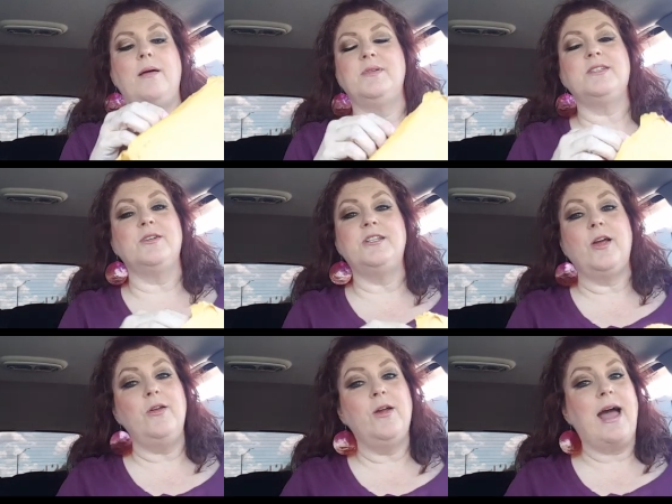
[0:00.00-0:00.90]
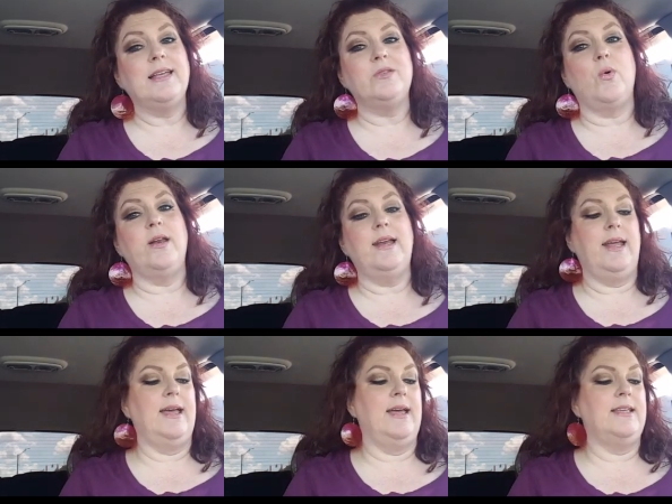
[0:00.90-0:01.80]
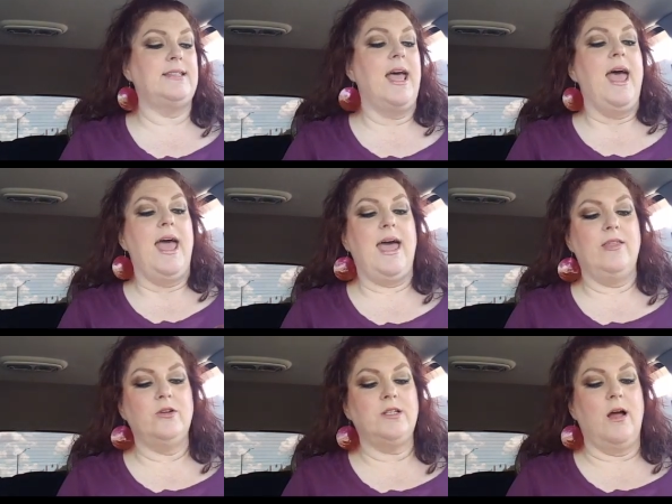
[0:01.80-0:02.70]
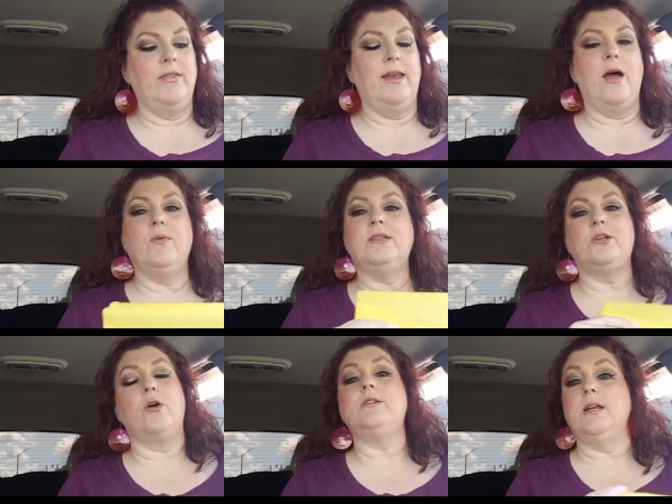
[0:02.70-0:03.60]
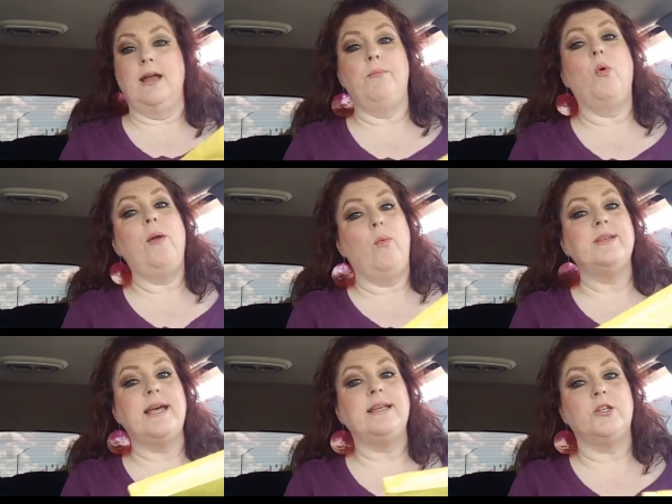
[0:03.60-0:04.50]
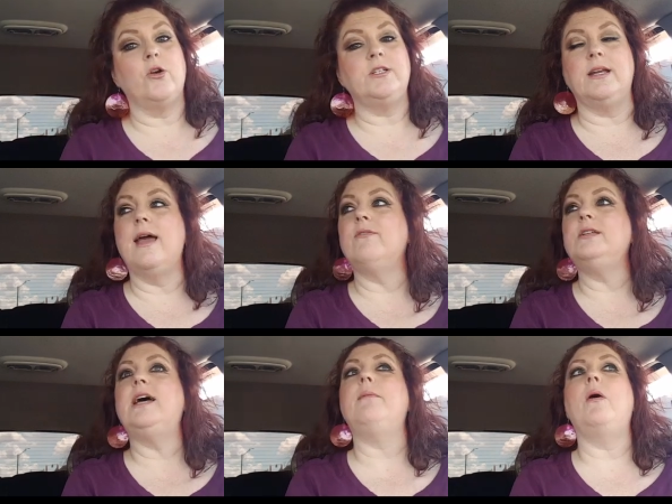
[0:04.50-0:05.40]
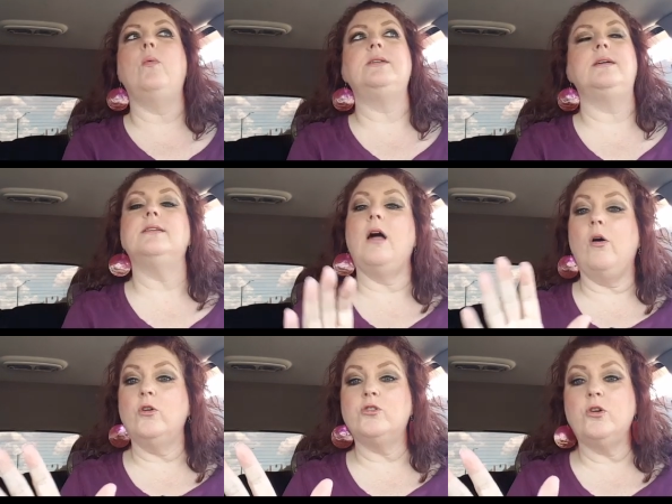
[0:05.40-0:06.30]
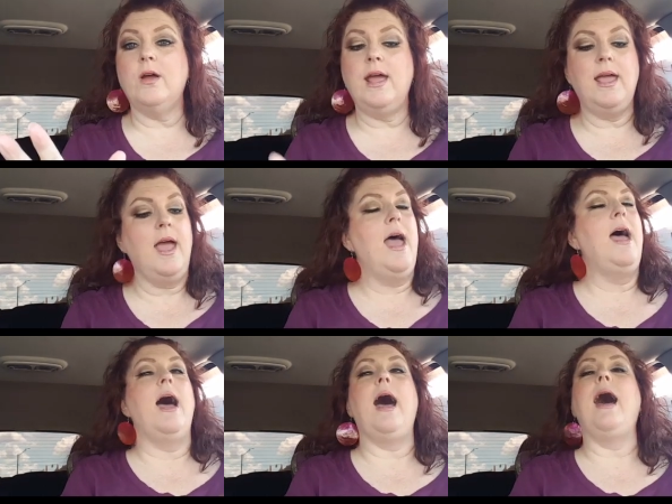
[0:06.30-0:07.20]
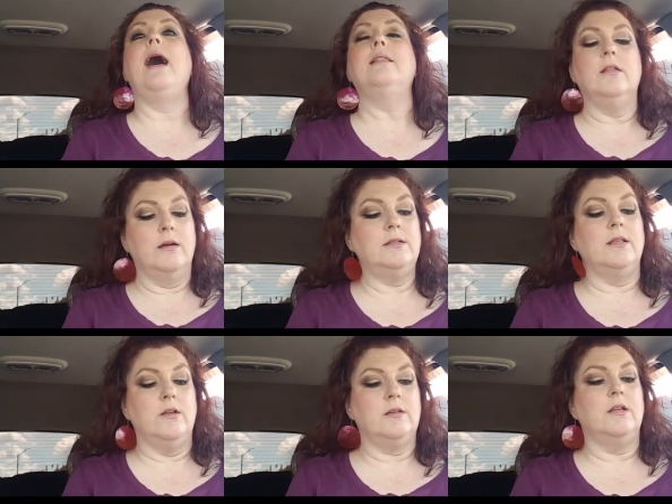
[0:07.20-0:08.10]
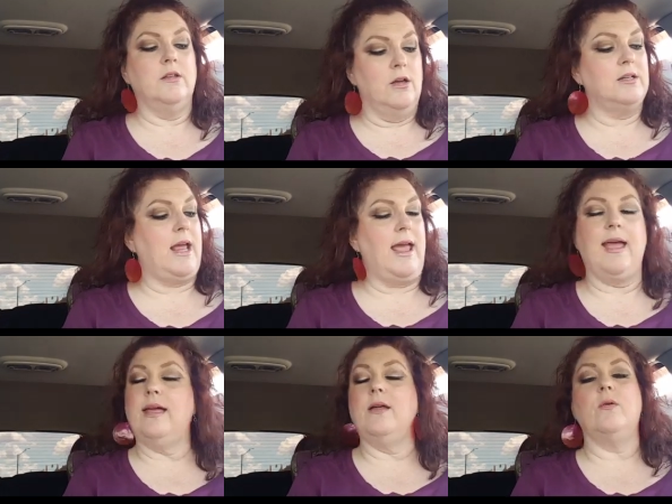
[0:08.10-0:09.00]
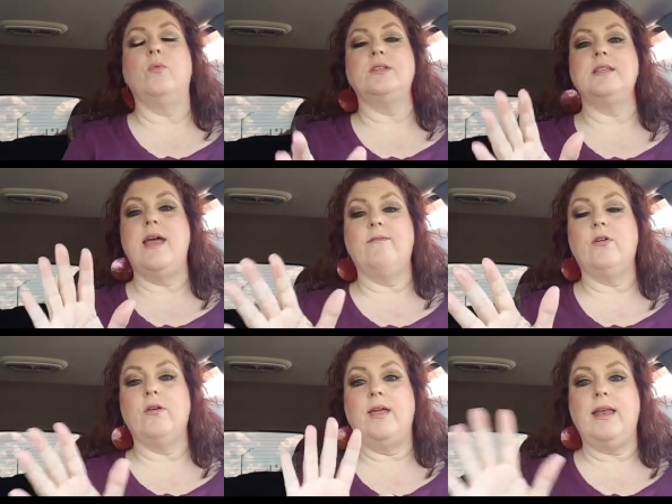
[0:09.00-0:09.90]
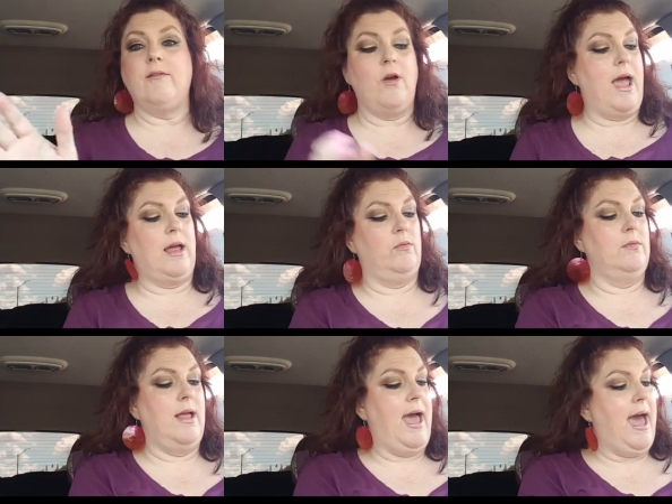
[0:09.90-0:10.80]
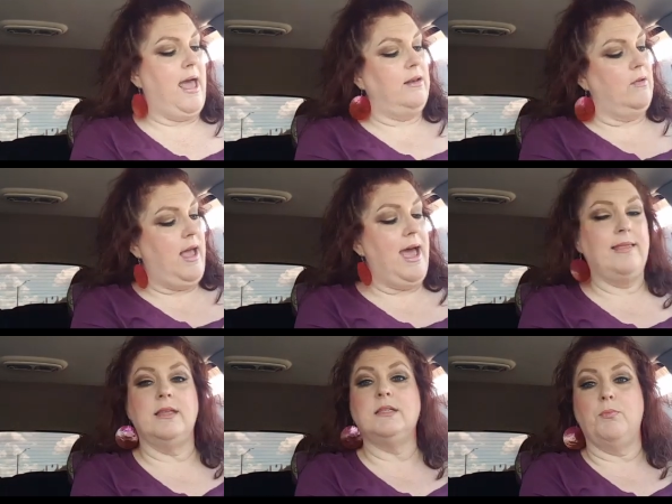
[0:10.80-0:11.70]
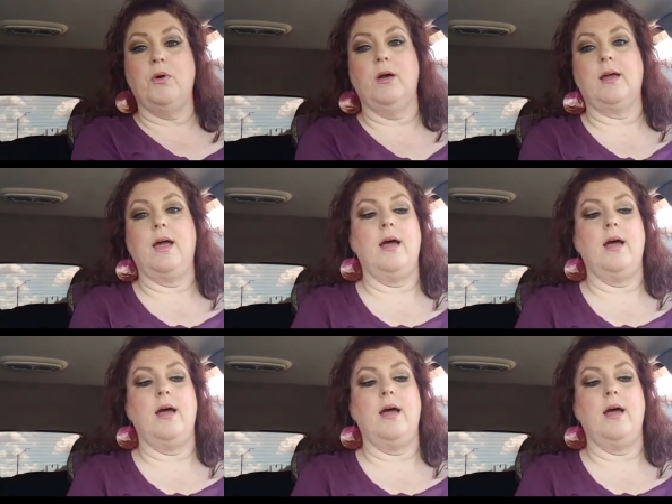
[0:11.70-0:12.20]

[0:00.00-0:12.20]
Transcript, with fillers: I'm just going to show you guys what it is. Heather saw that I was searching, and boy, was I searching. Every time I went to the Dollar Tree, I looked and looked and looked and was never, they never had, had, had this book.